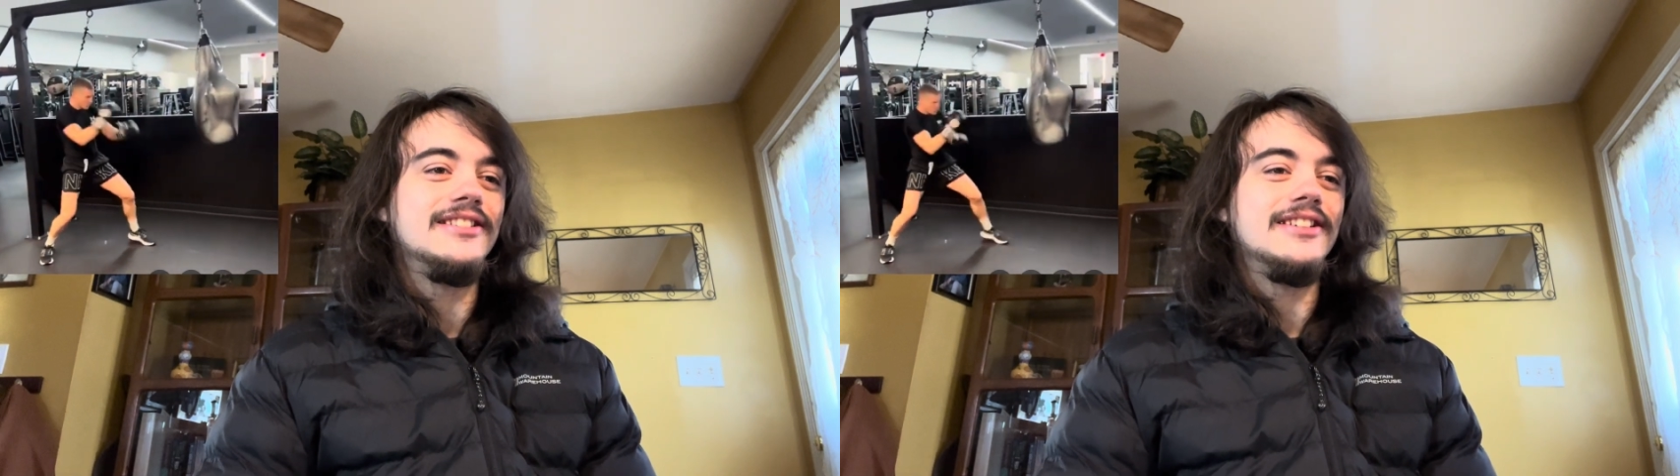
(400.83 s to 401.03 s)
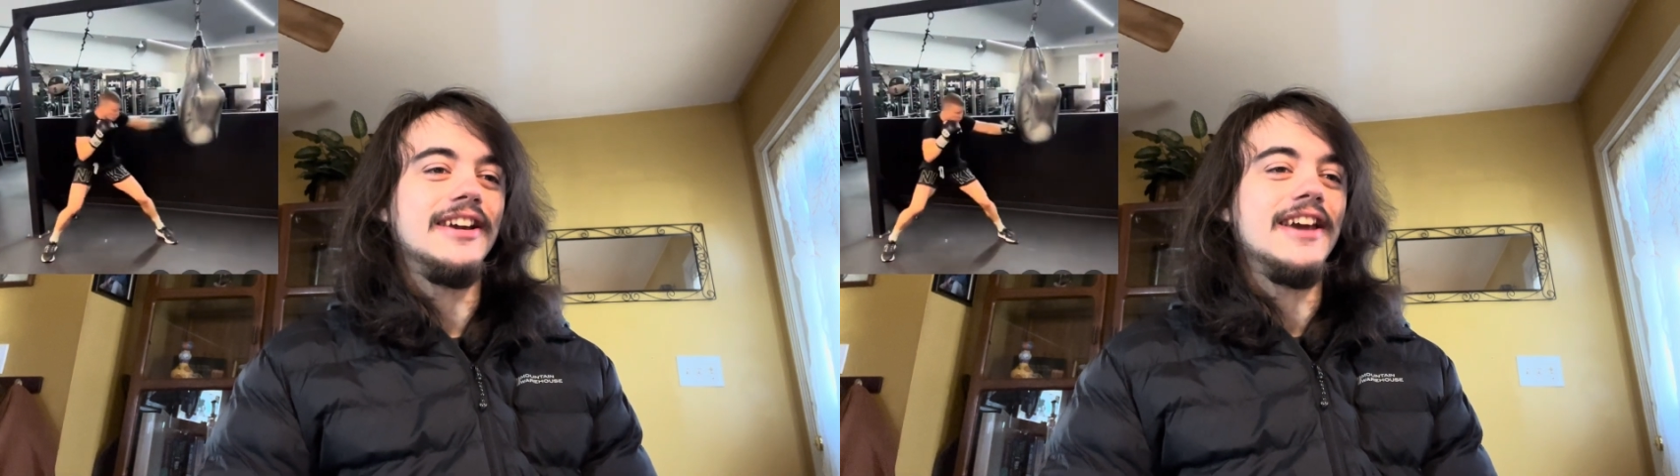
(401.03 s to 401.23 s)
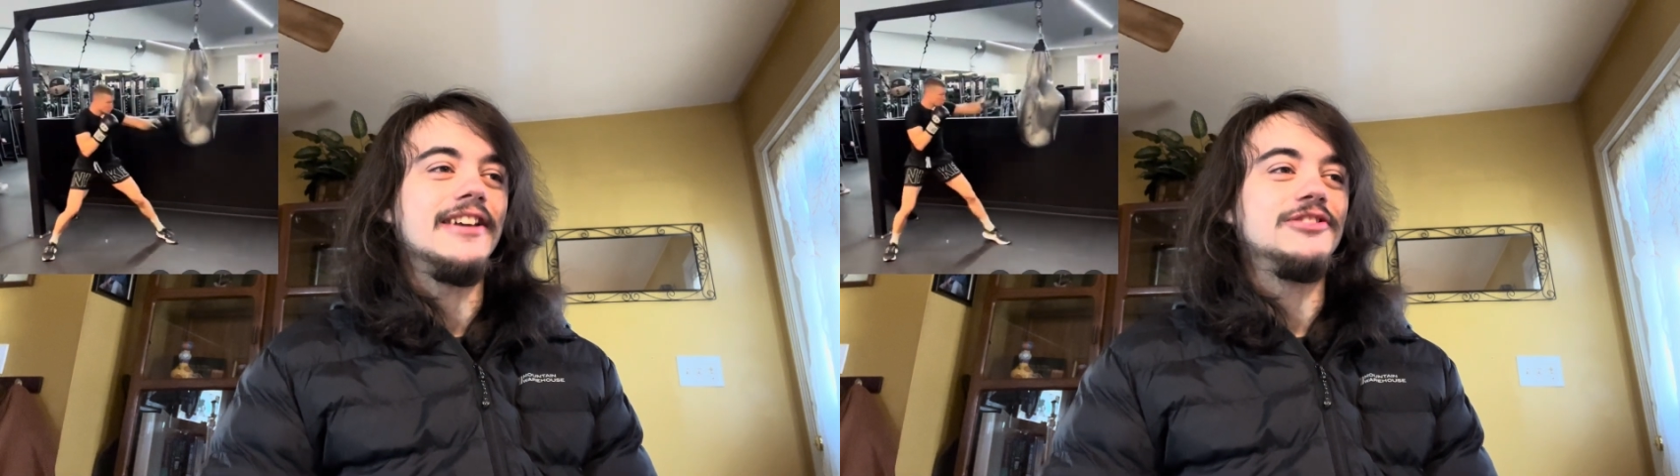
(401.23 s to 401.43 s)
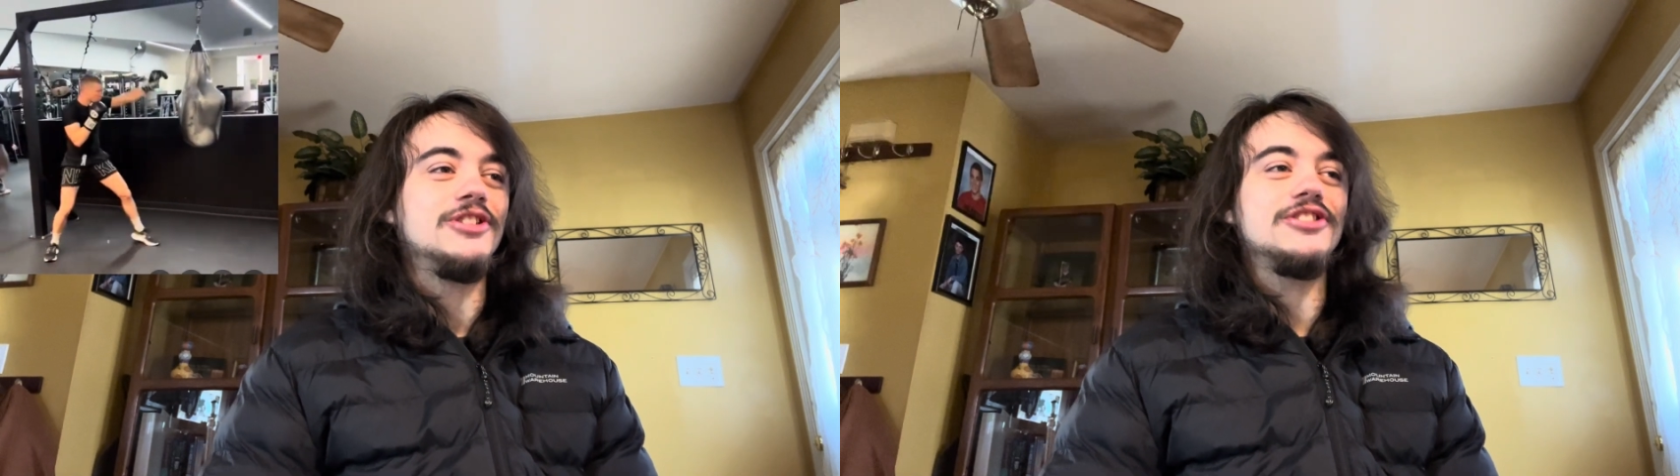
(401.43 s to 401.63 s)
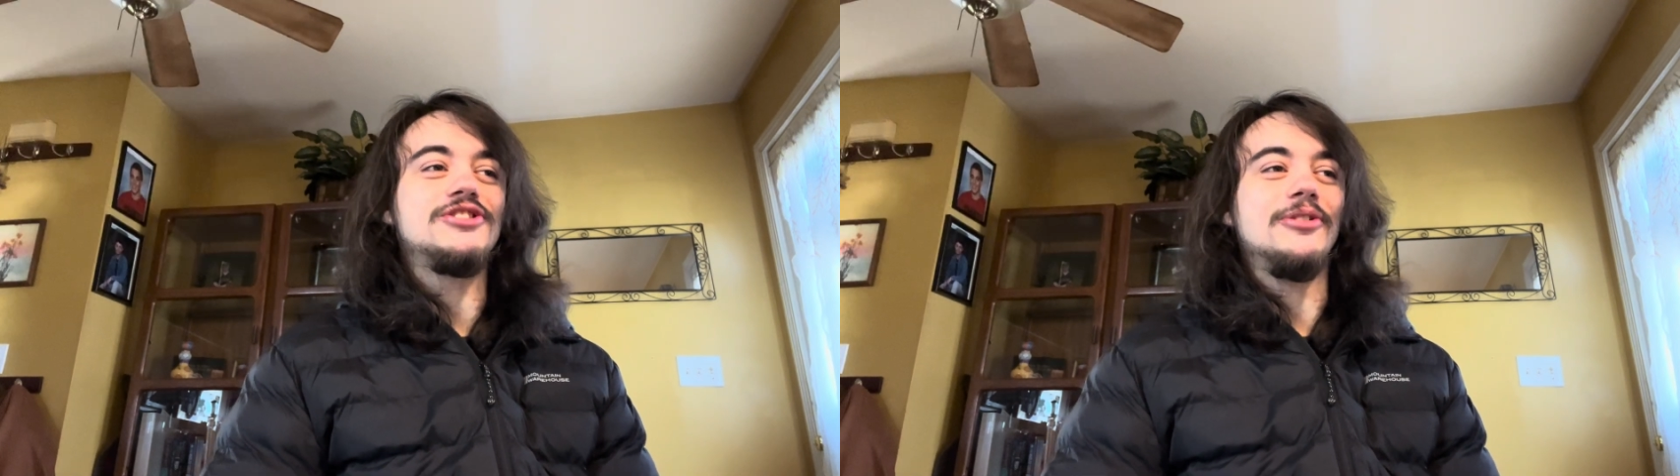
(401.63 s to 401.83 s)
Again,
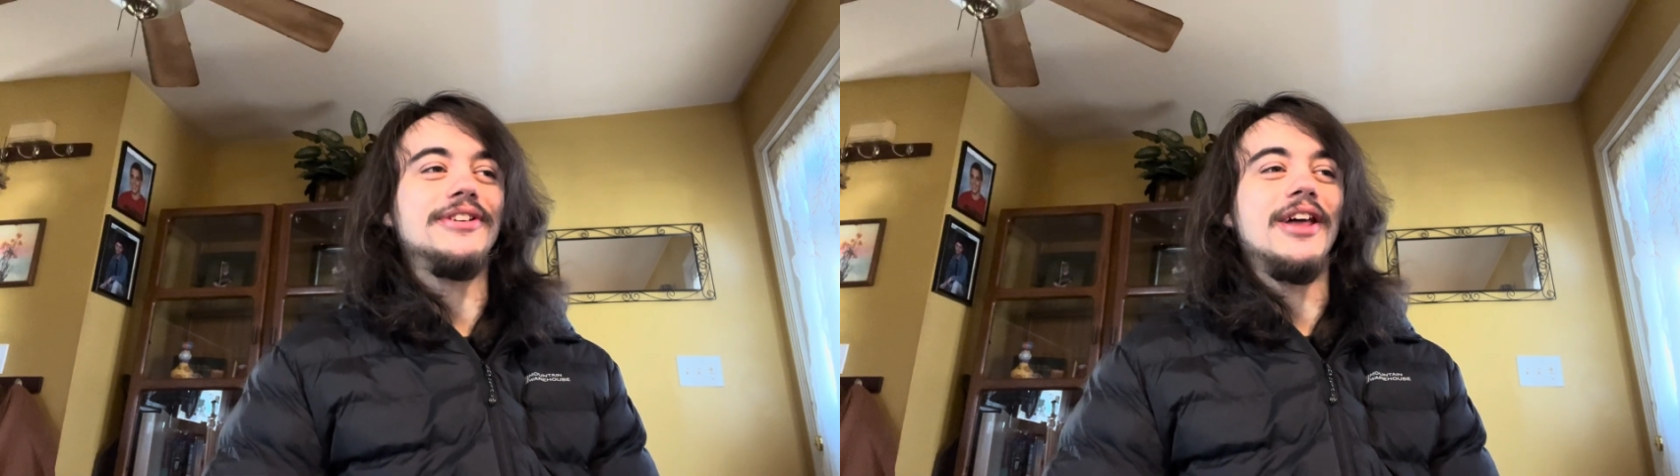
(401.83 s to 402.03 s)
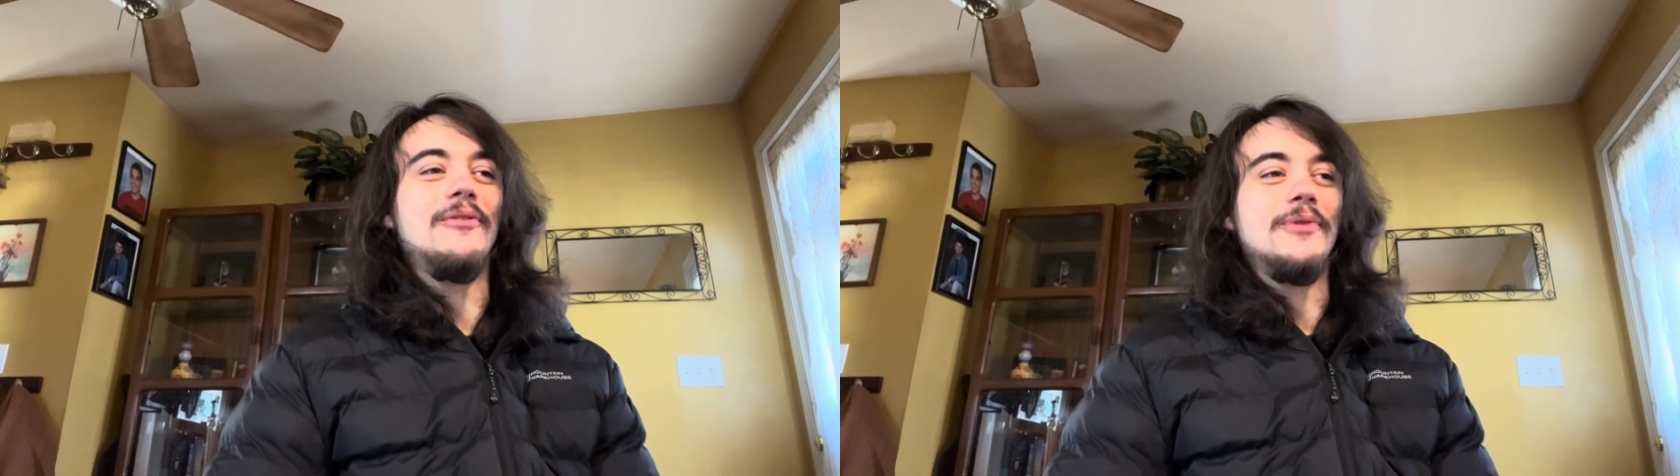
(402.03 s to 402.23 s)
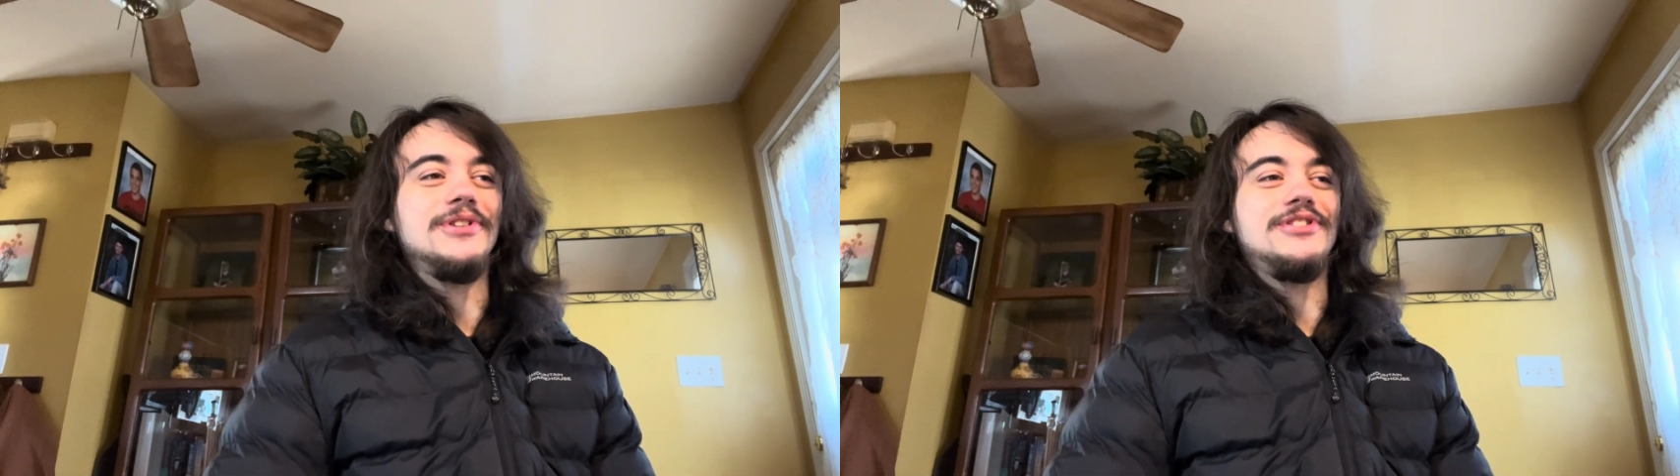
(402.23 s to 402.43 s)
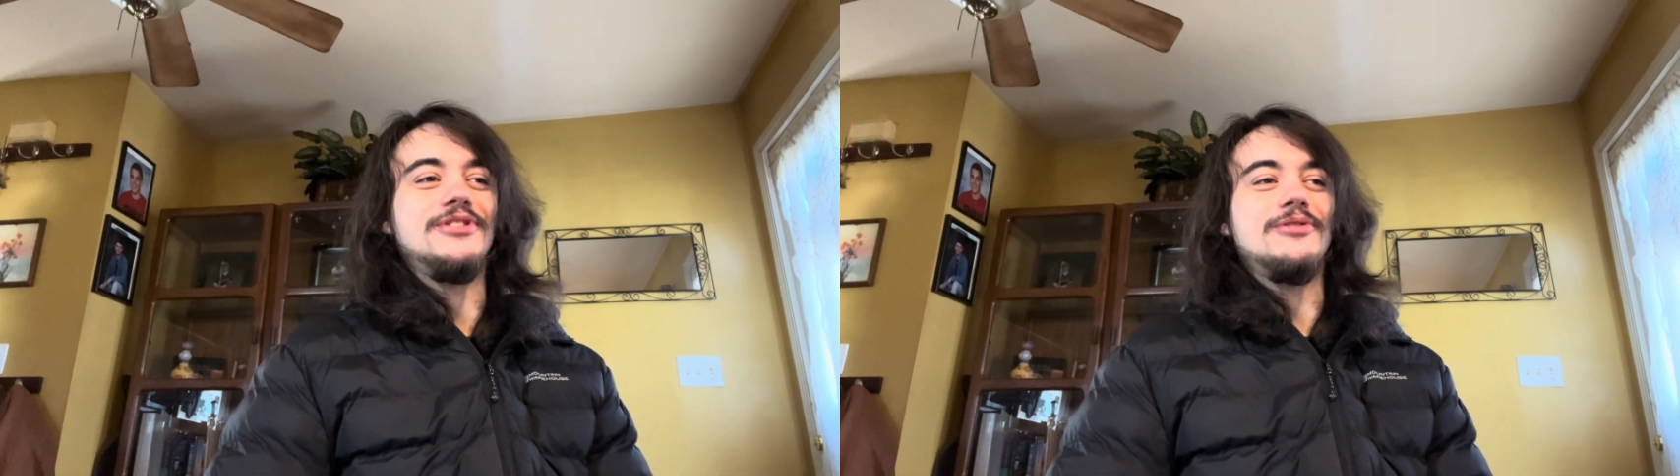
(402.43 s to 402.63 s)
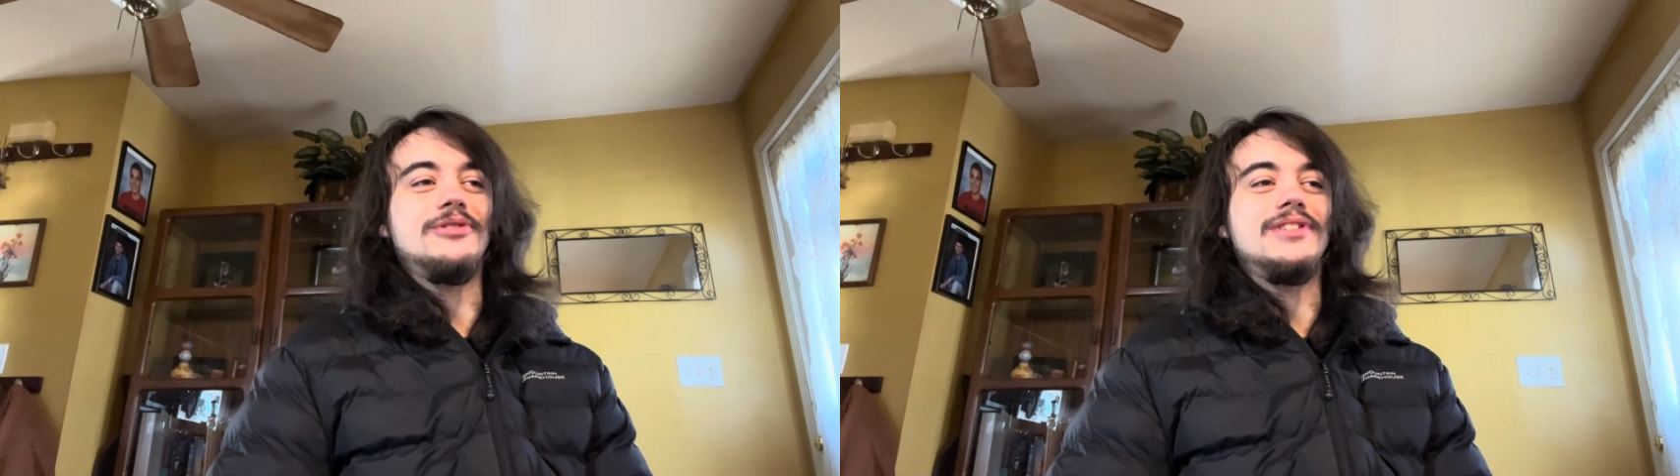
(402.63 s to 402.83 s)
just showing that 1-2.